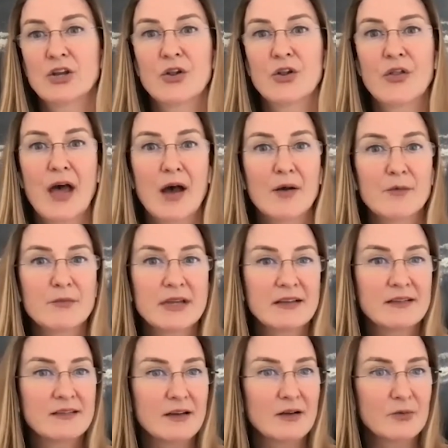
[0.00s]
that
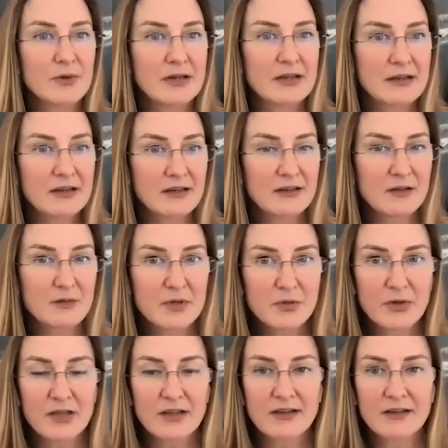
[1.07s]
means that we need to
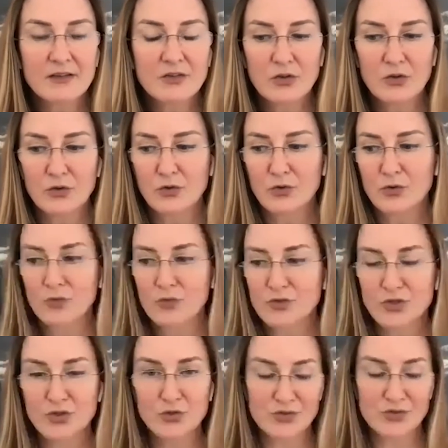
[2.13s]
be willing
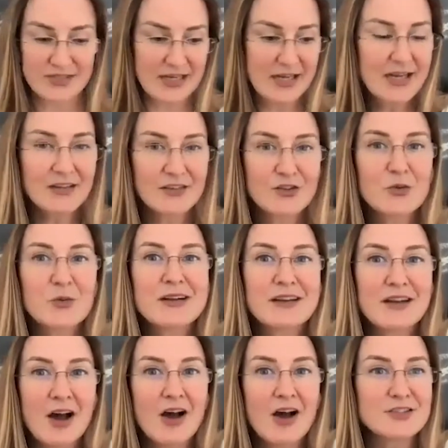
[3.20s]
to see, to
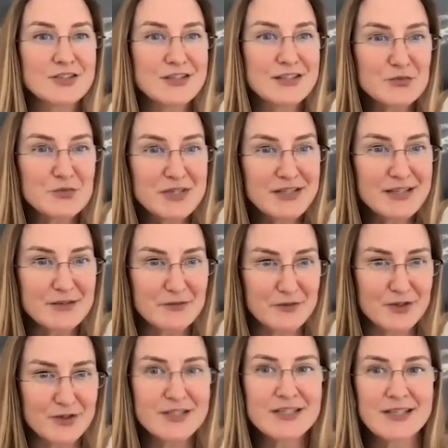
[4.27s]
acknowledge. That's really the
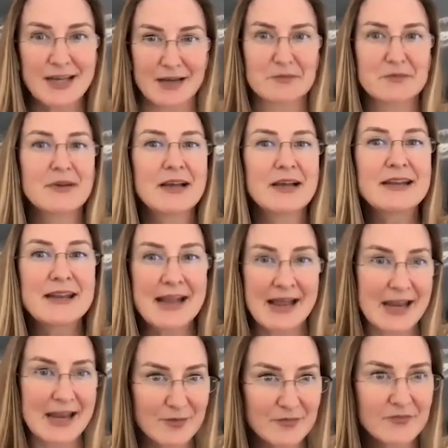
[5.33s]
first step, and
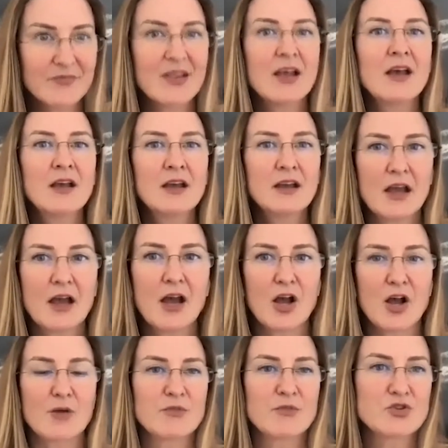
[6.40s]
name
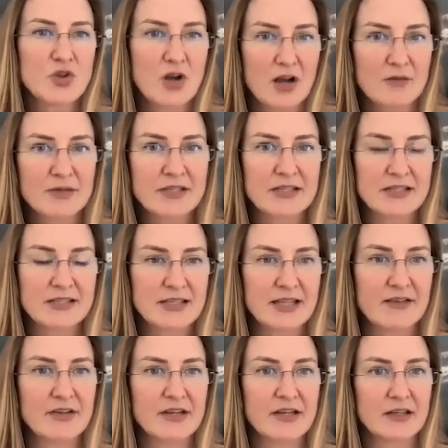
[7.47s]
the trauma
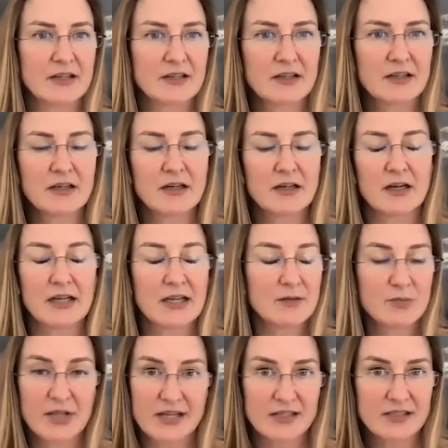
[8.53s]
that's living
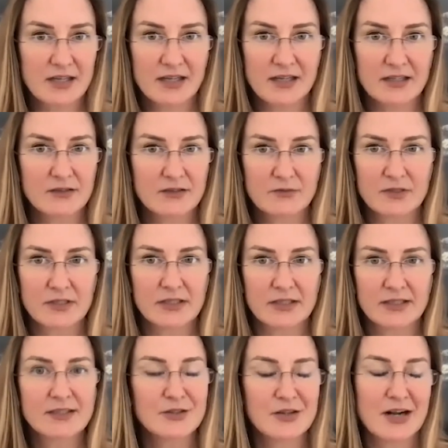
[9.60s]
in plain sight,
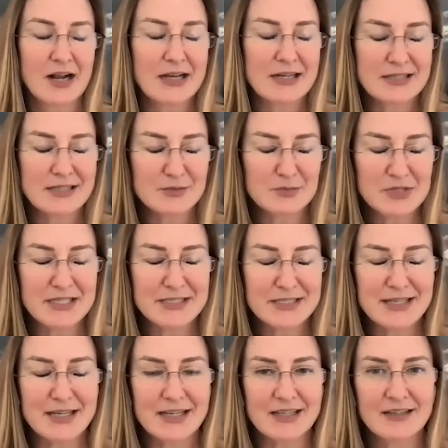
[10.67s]
really, or hiding in
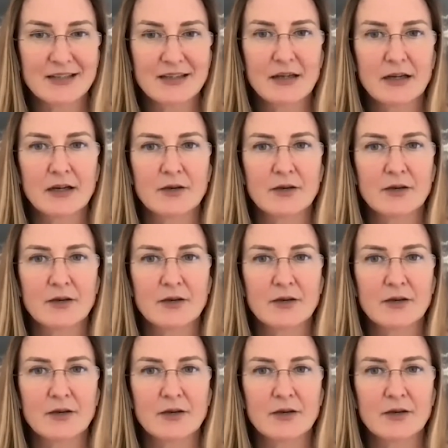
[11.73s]
plain sight.